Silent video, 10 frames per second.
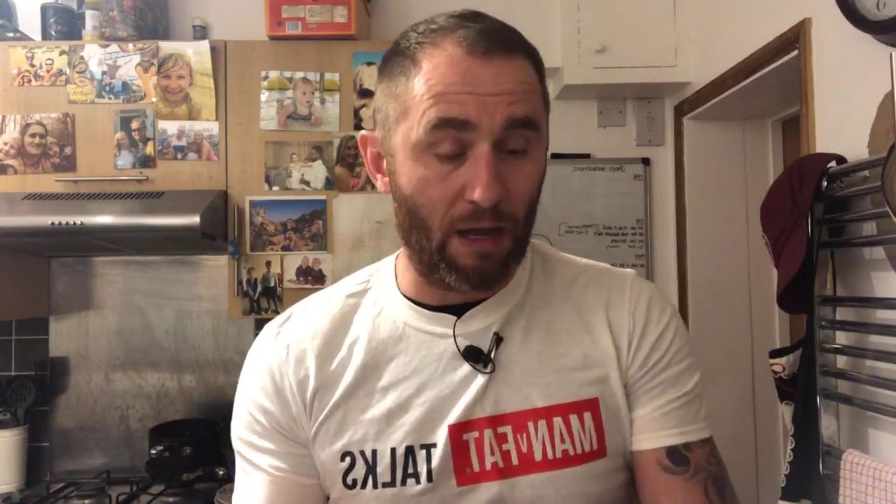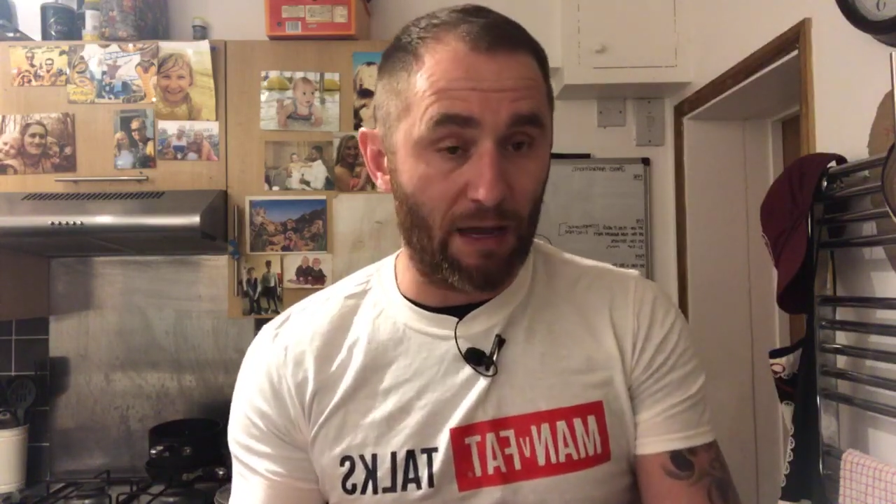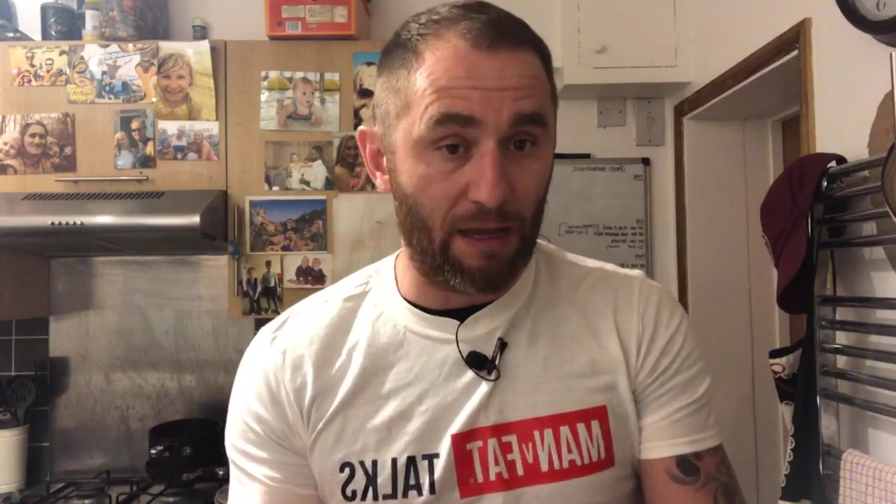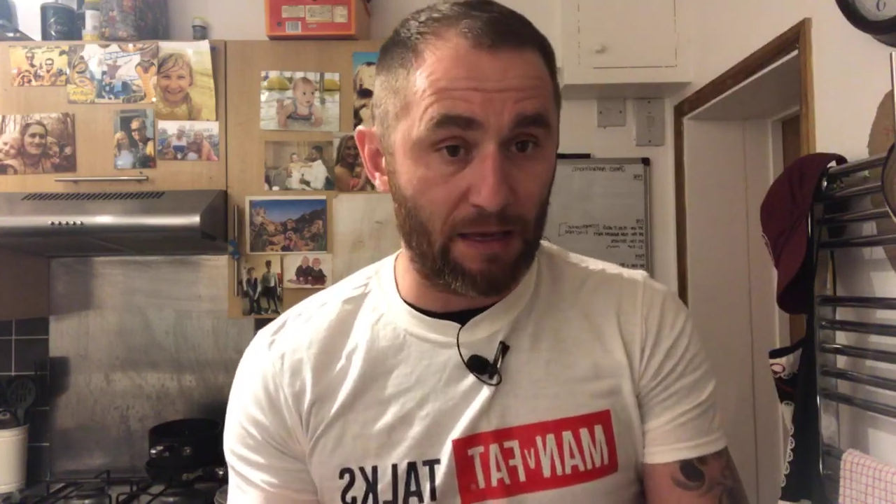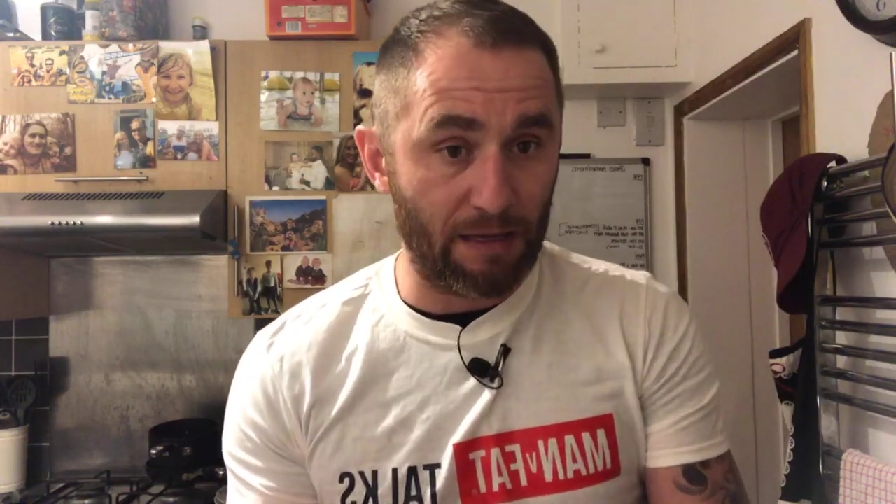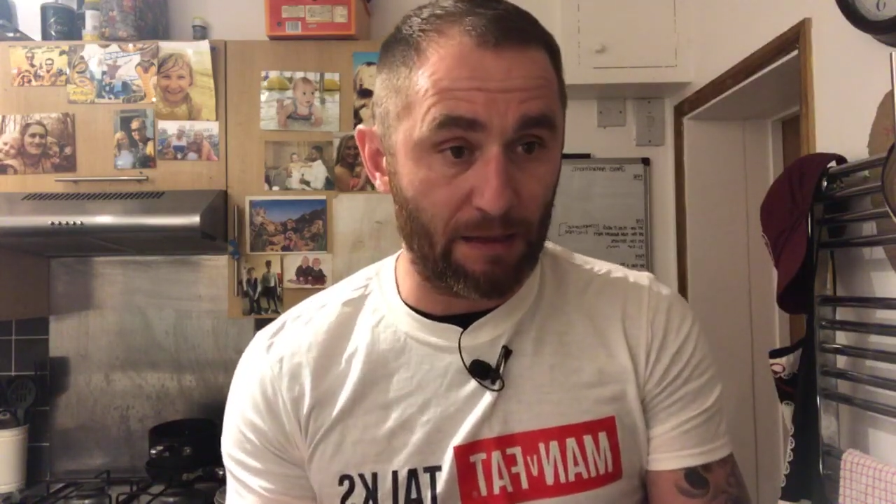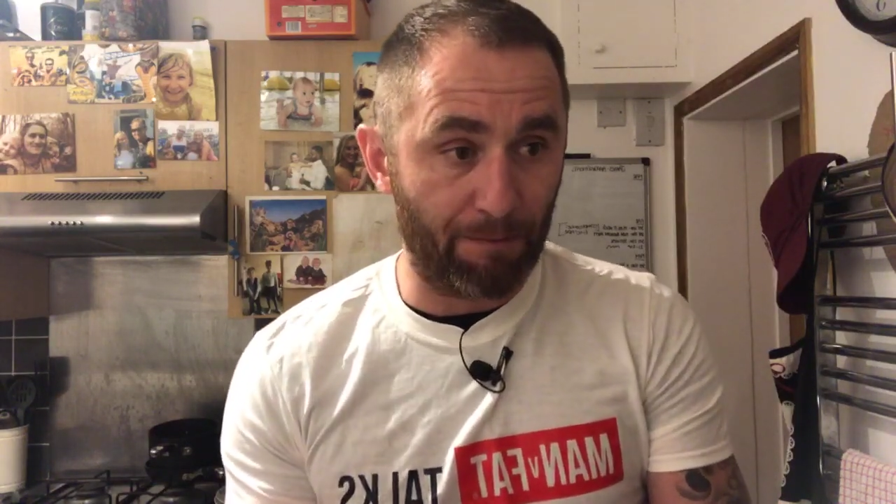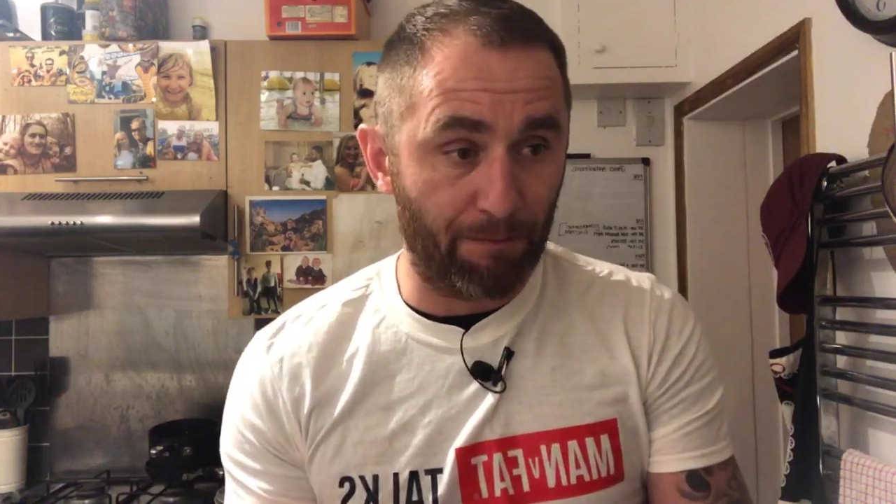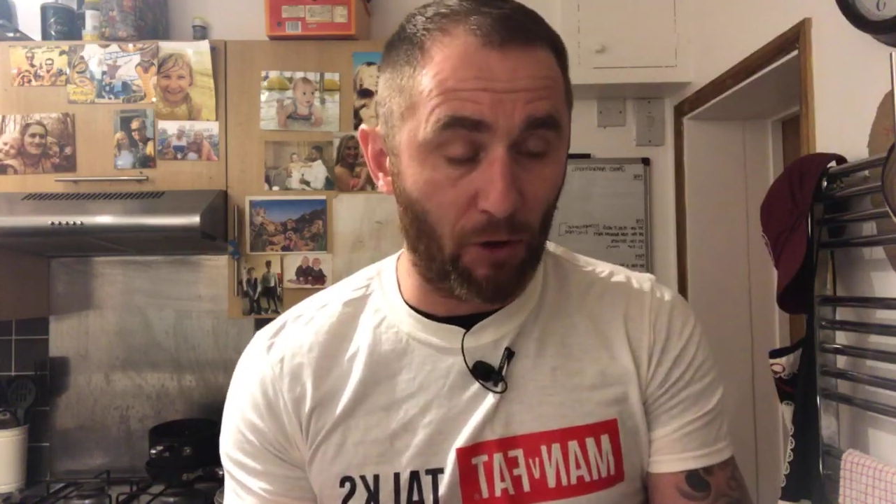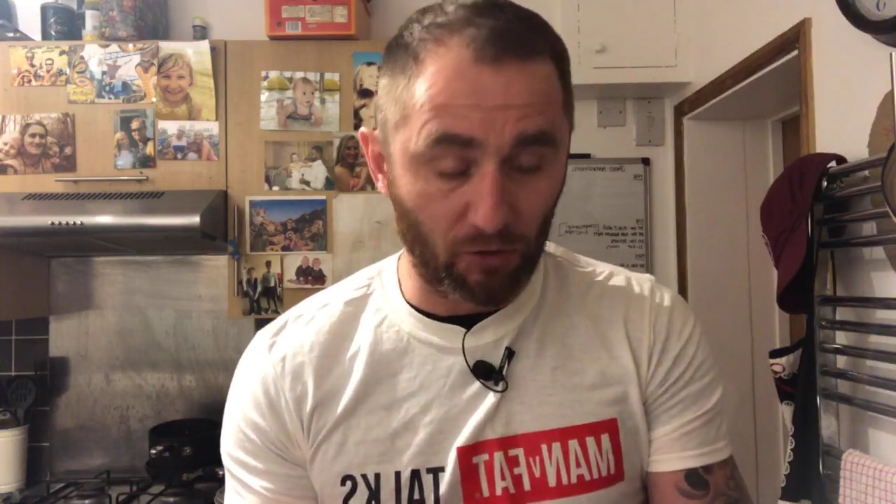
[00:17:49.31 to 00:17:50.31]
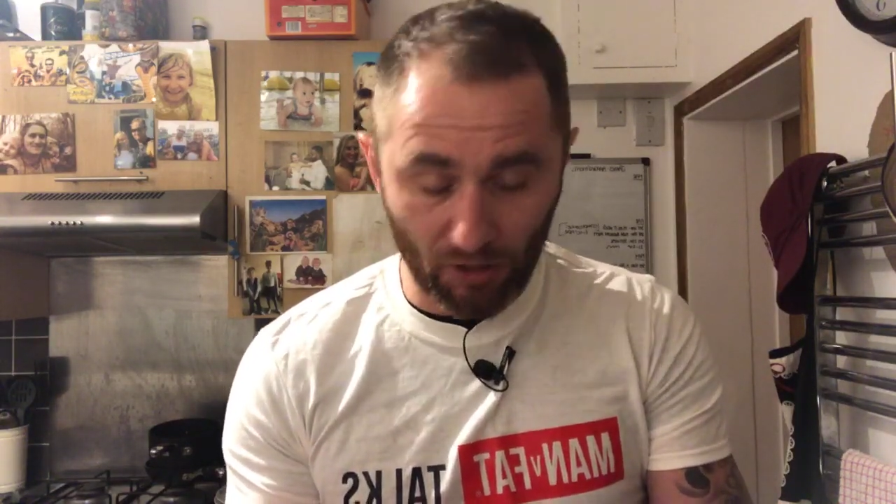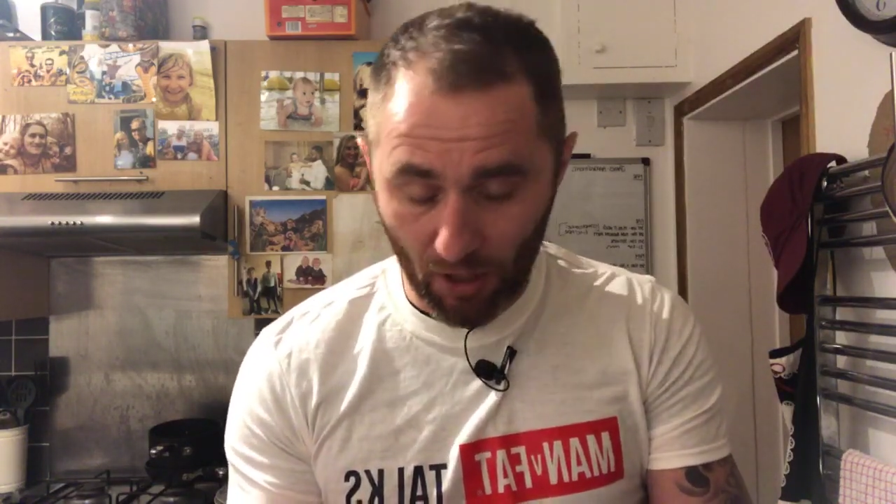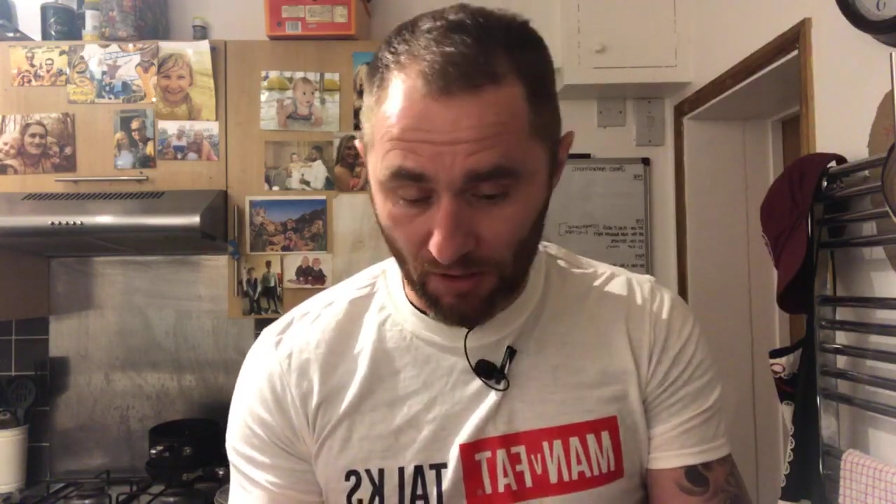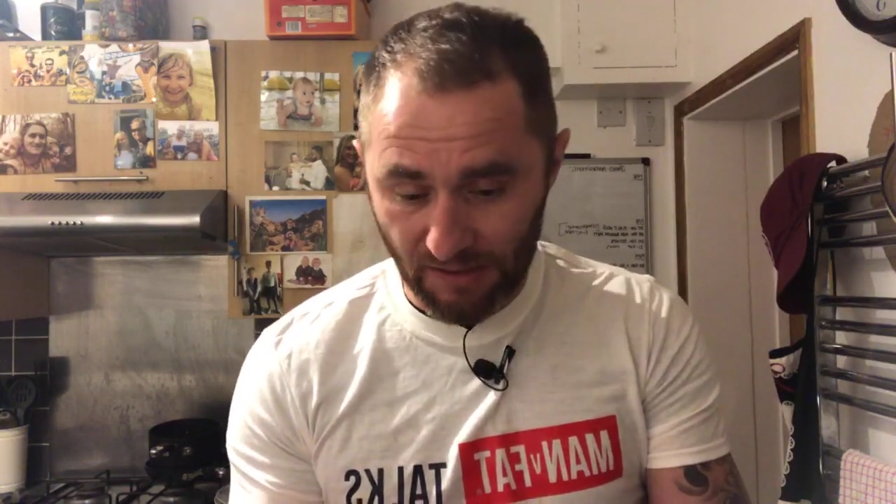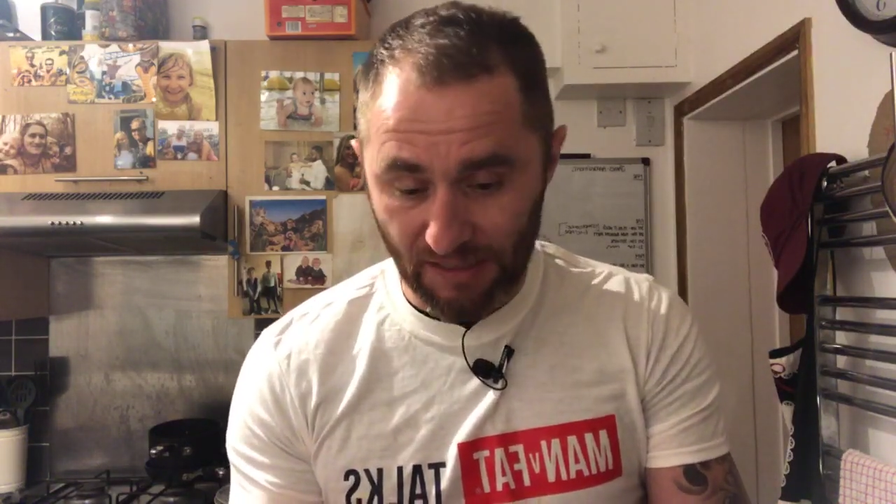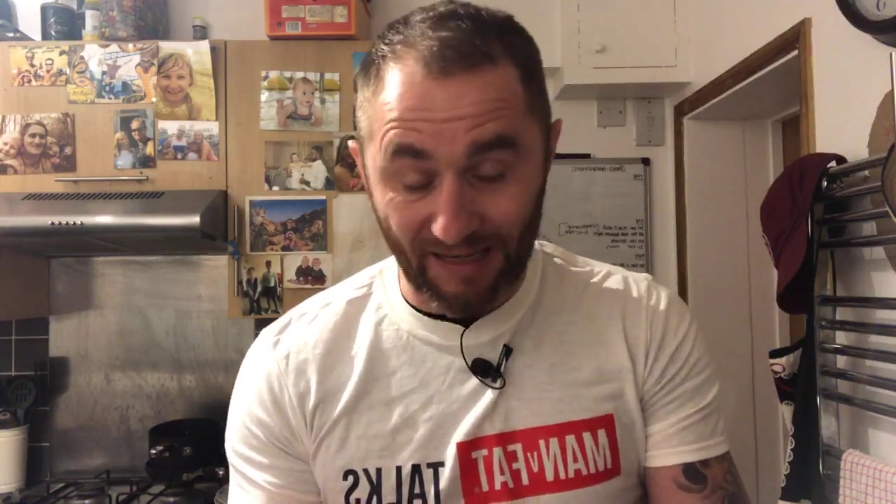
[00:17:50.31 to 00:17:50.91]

a podcast,